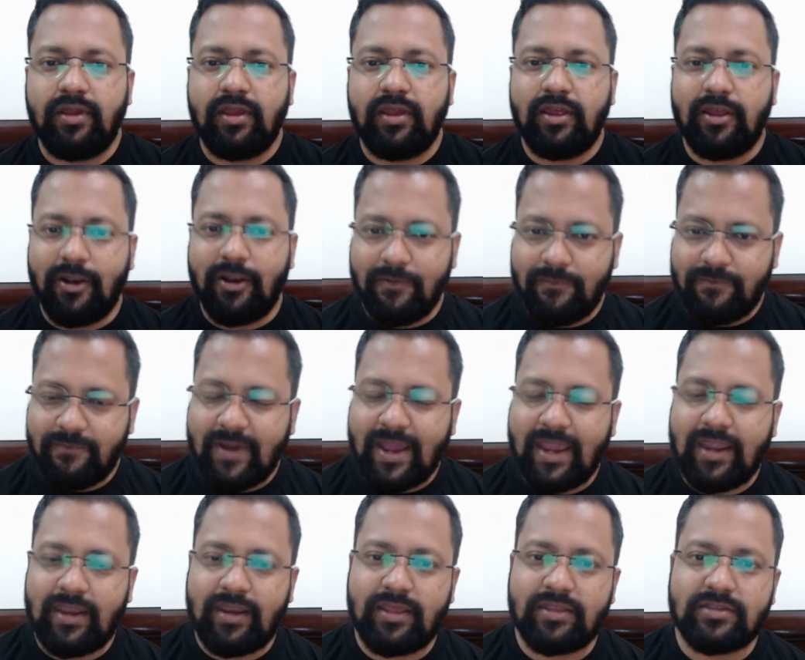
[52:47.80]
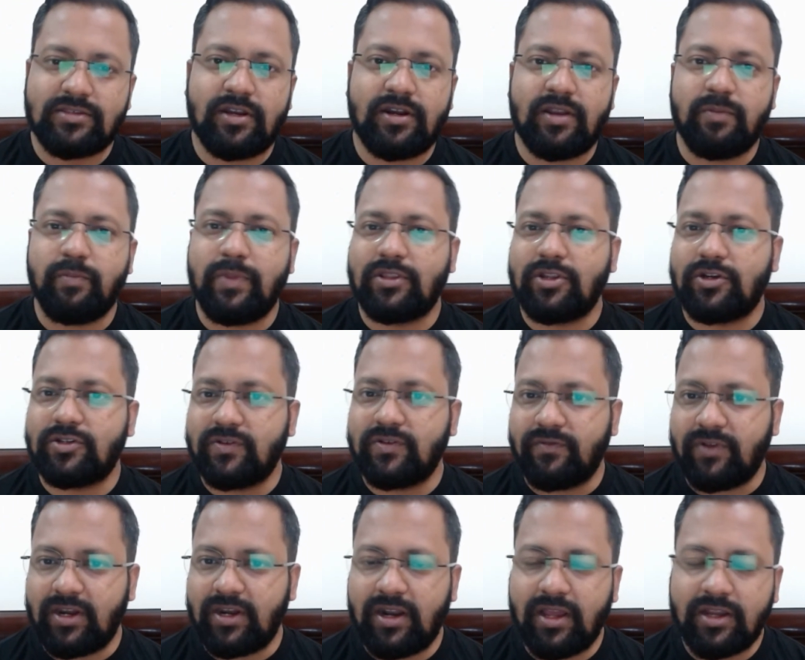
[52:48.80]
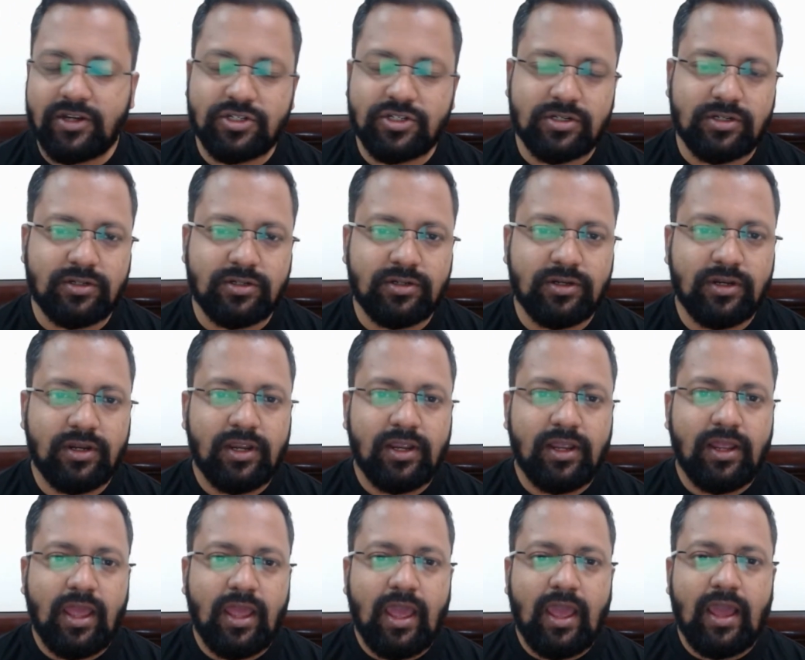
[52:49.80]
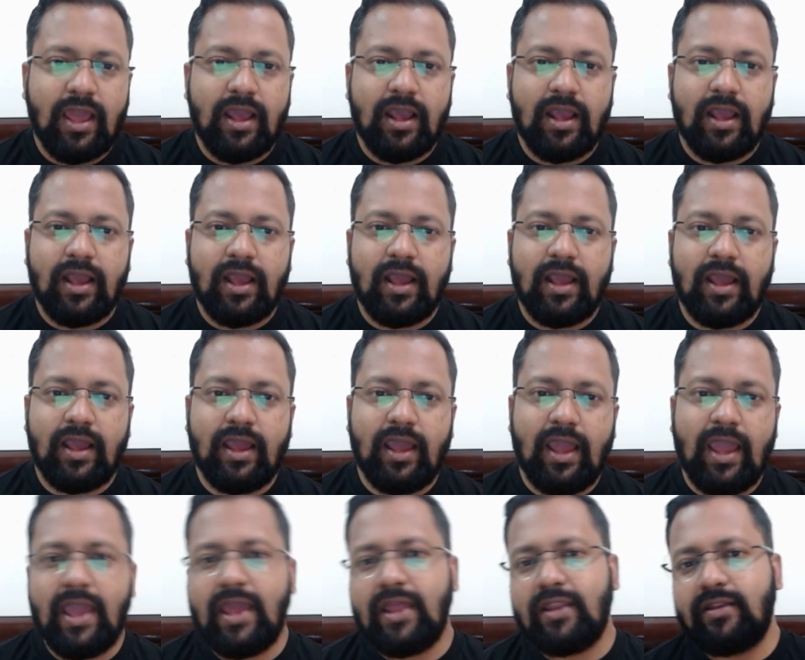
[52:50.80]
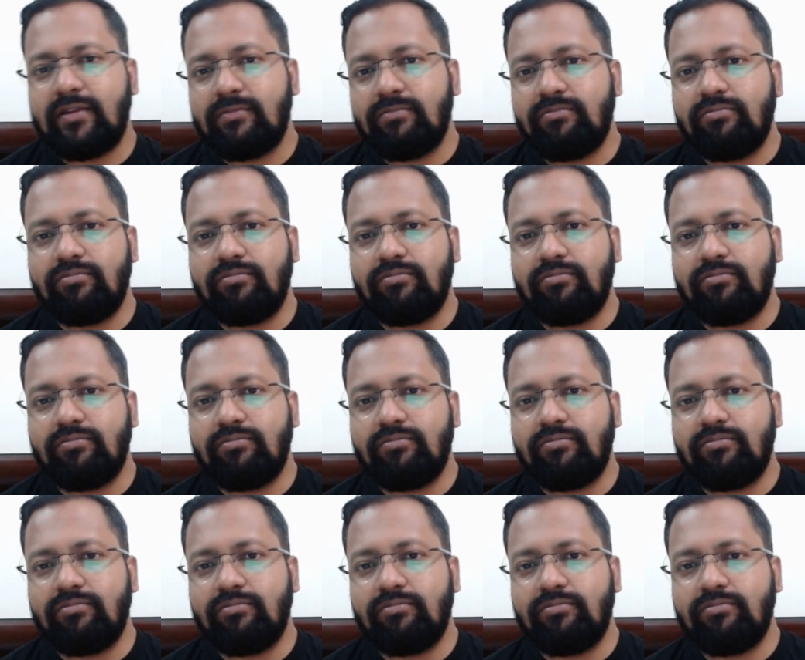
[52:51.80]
refining, certain methods of reduction, and